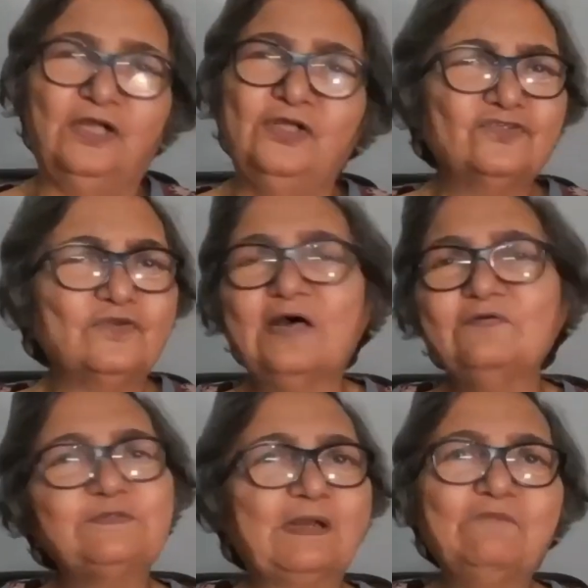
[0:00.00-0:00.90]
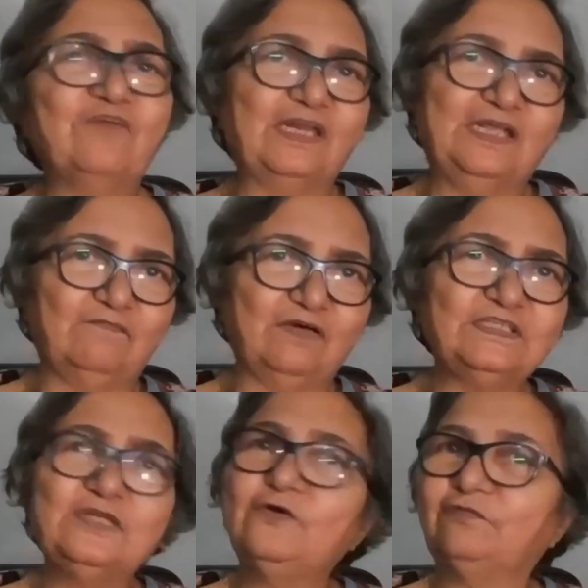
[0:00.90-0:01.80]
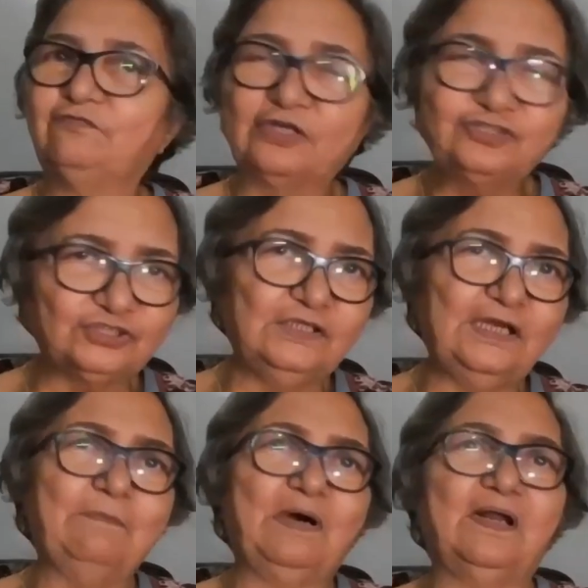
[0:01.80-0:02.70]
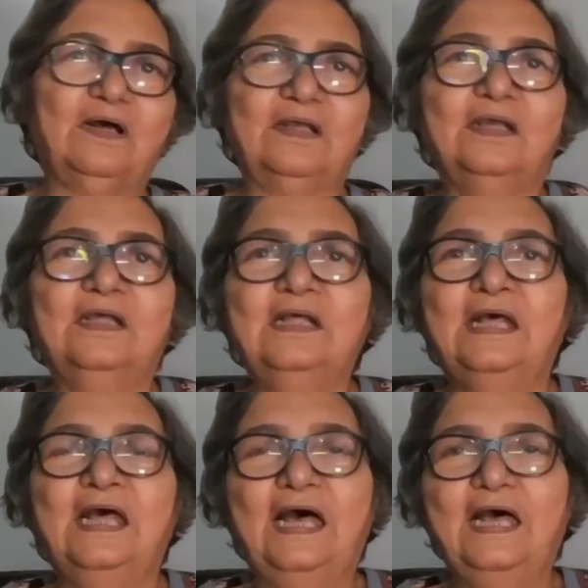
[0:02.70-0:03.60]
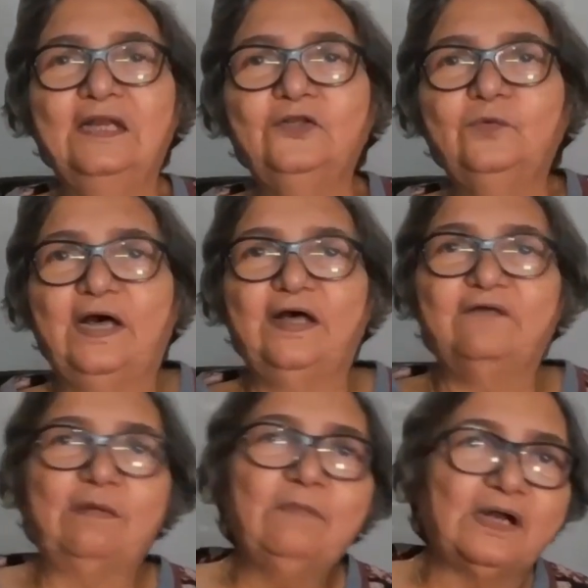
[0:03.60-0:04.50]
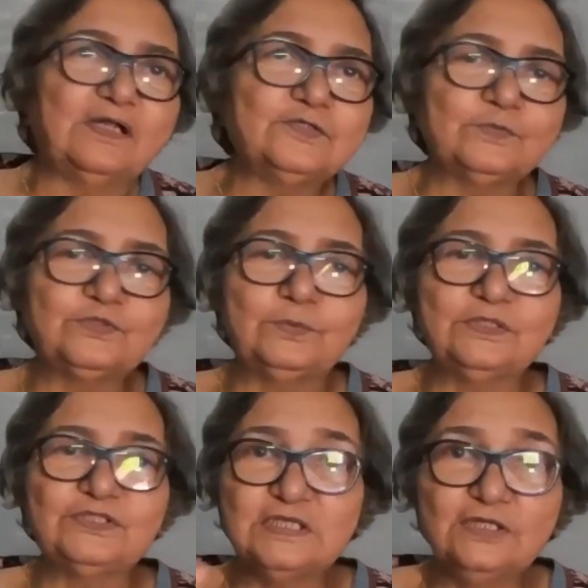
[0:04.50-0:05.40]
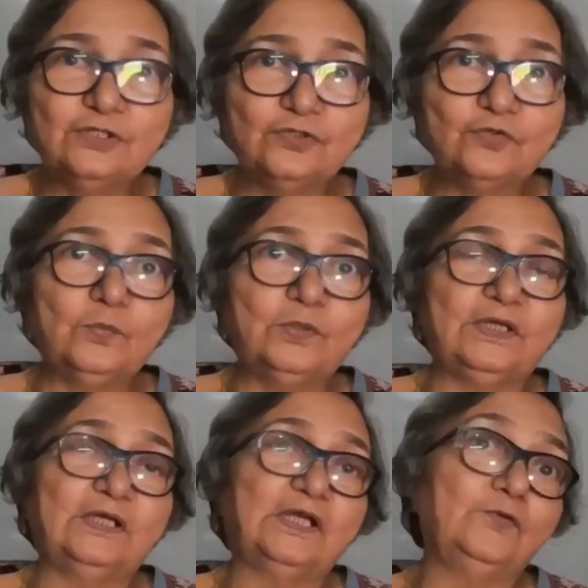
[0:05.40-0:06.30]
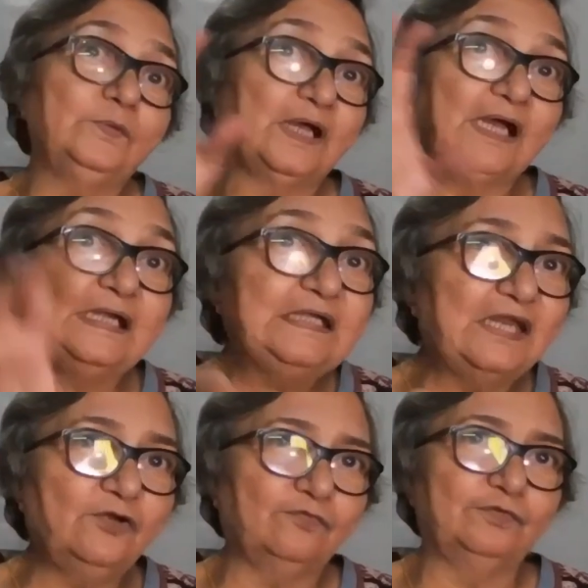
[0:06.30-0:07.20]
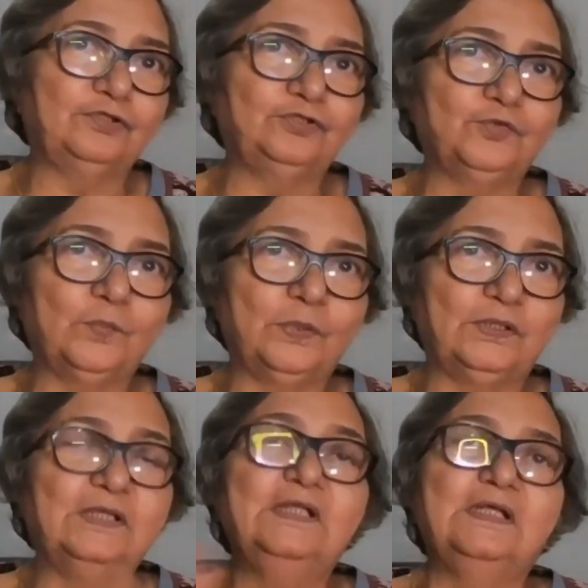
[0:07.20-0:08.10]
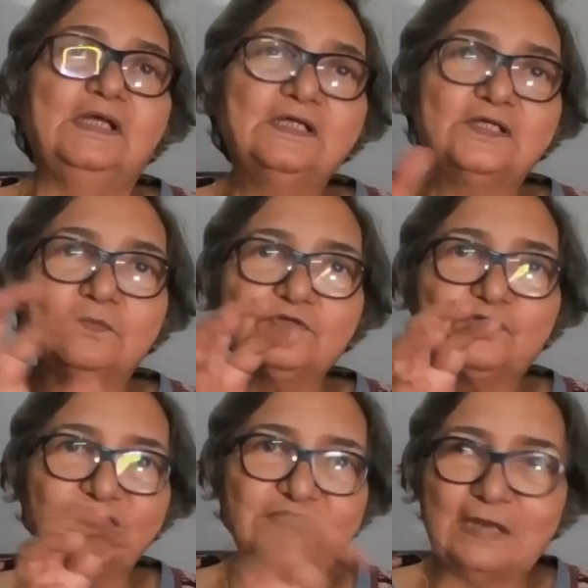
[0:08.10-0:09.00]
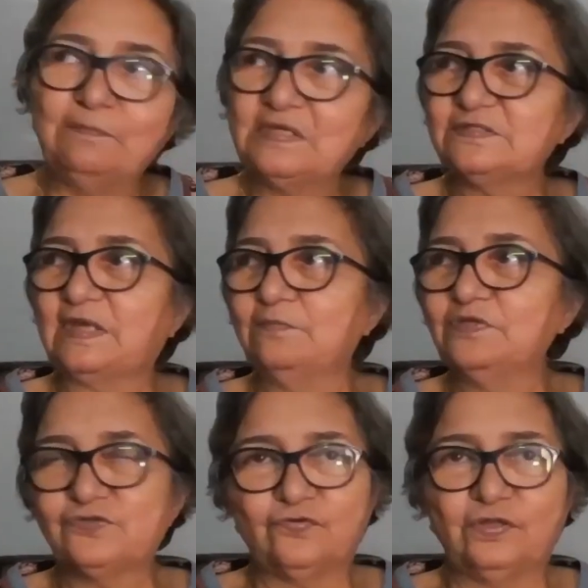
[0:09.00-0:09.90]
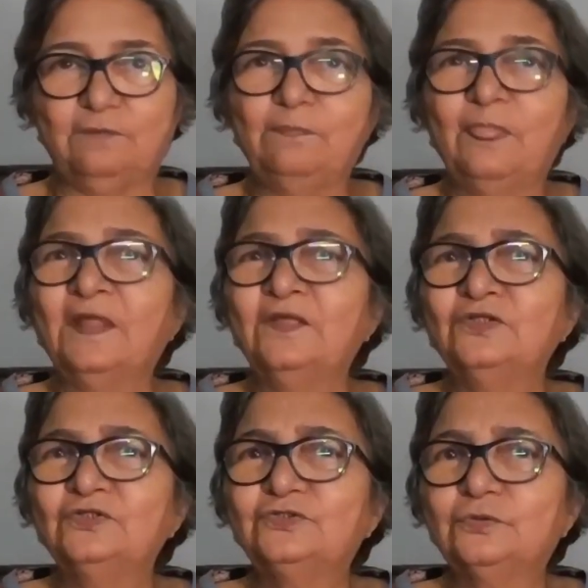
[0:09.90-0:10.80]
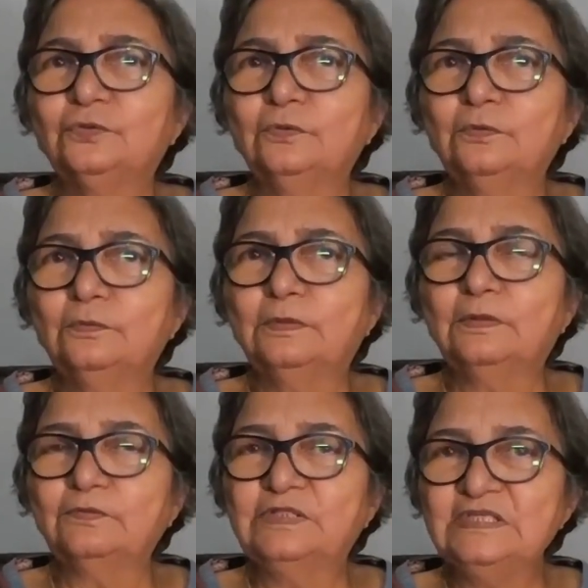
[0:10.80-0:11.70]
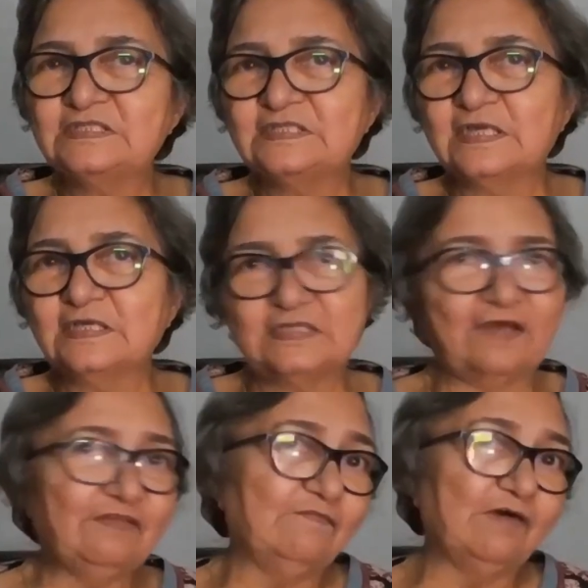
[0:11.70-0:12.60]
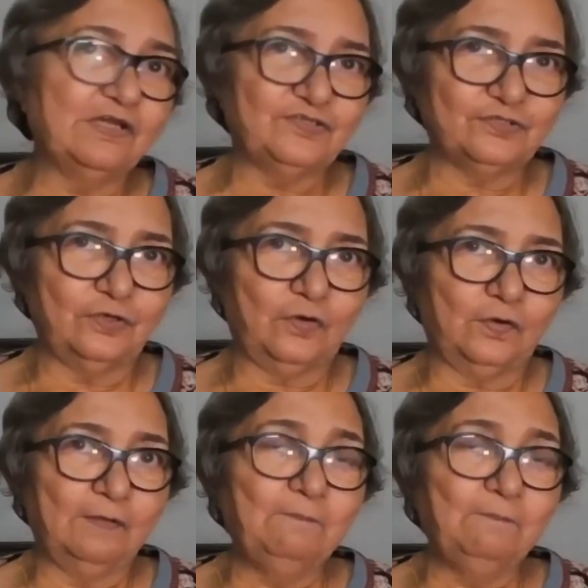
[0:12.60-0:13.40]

So now it's become very advanced. Then you have a functional MRI, and you have MRIs which will see the tumor and tell you the content of the tumor in terms of its chemistry. So these things have advanced a lot.